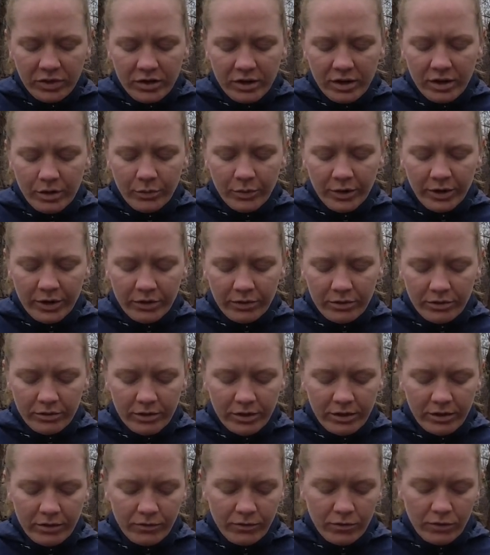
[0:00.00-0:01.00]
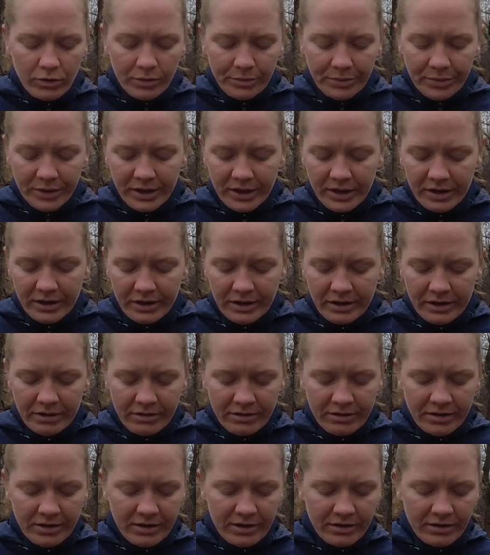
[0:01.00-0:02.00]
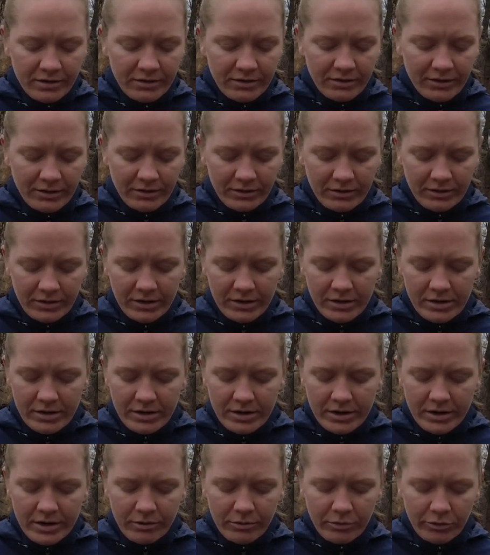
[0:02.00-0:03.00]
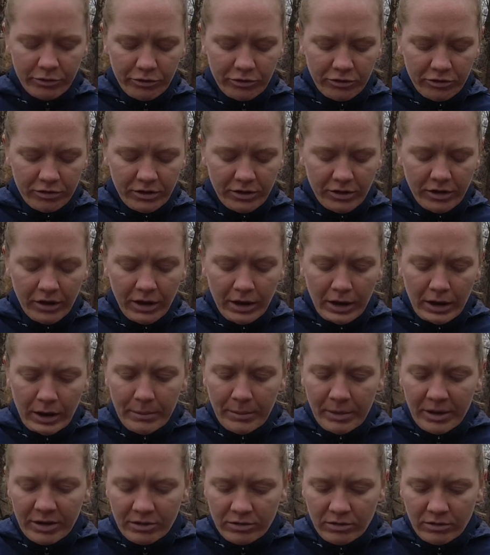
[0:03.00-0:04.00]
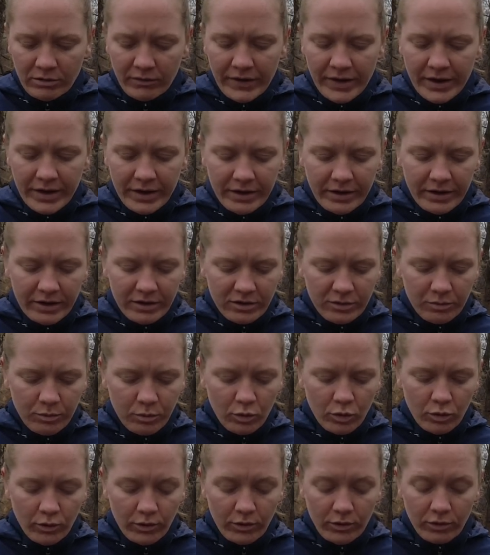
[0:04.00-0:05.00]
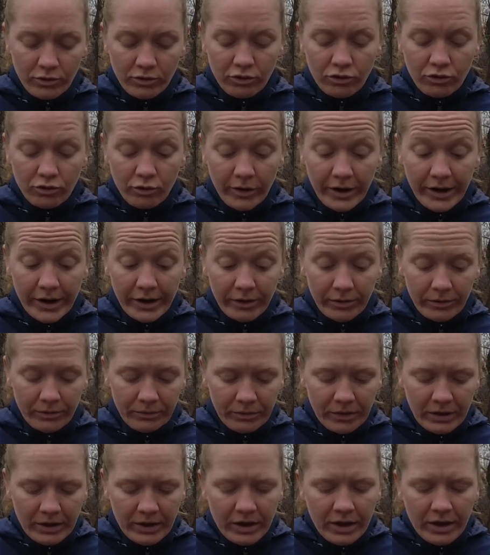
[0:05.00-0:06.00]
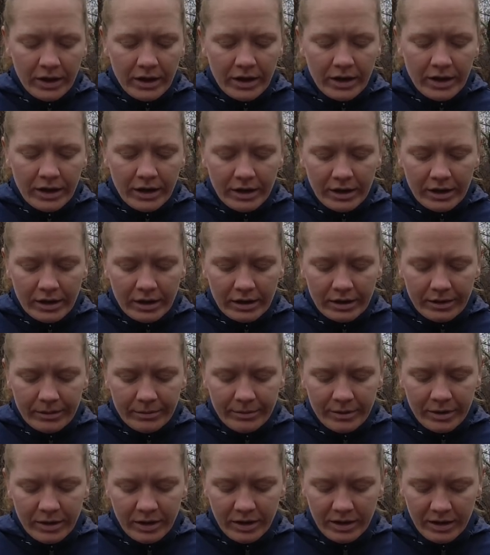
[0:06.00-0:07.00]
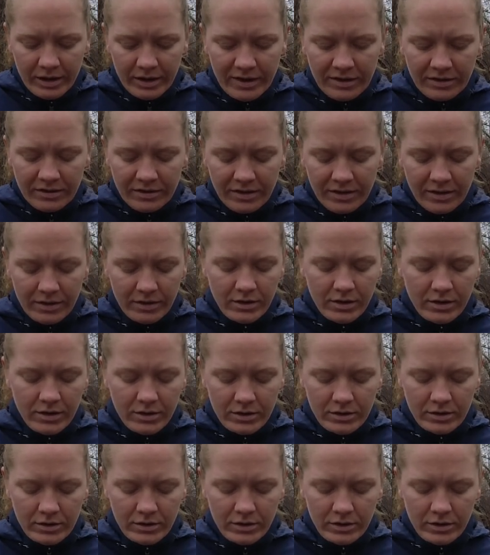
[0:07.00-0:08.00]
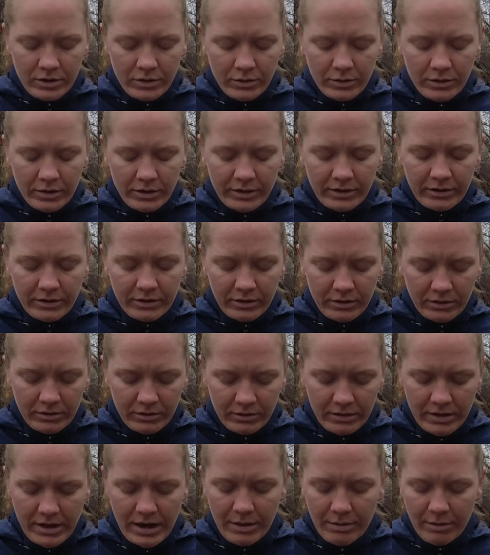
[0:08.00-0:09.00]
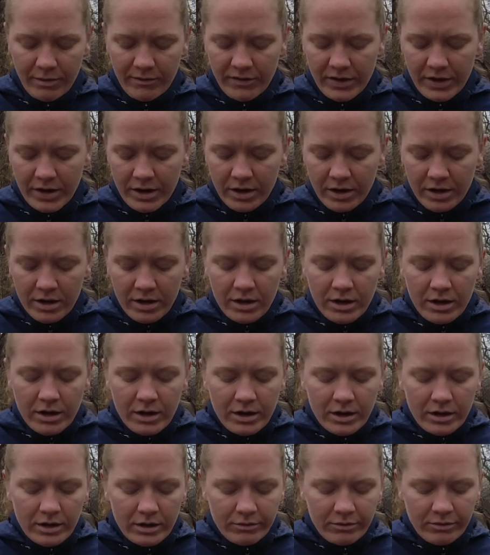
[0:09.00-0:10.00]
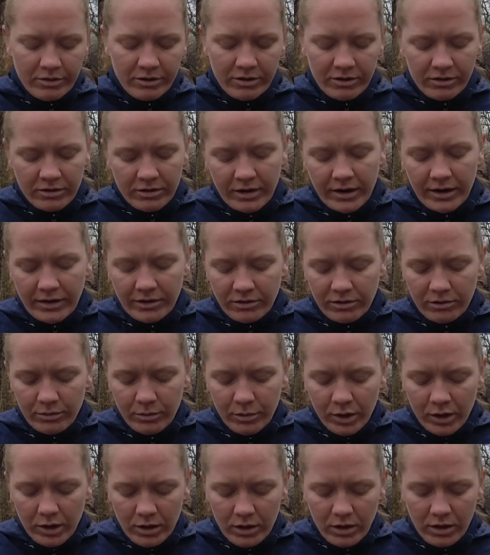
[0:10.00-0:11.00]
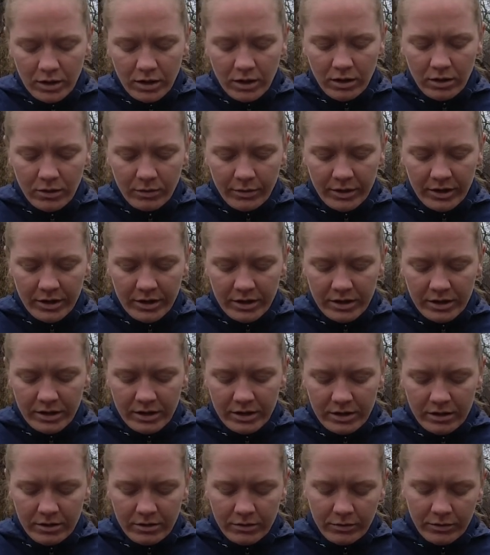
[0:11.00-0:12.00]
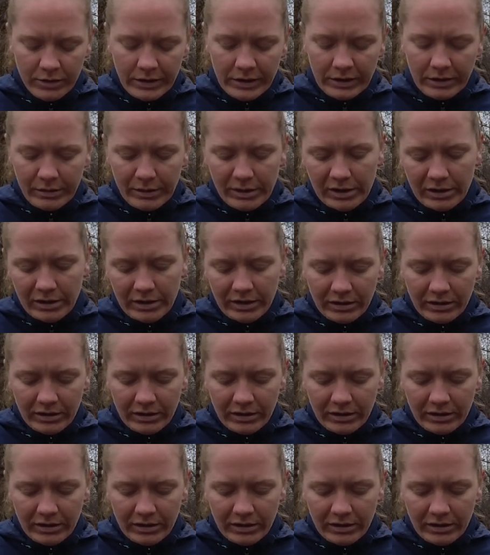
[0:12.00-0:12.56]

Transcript: And we are looking for PET 69, which is the Pennsylvania Explorers Trail. And it's in the Hollow is the name of it. It's a size small. Right now we're about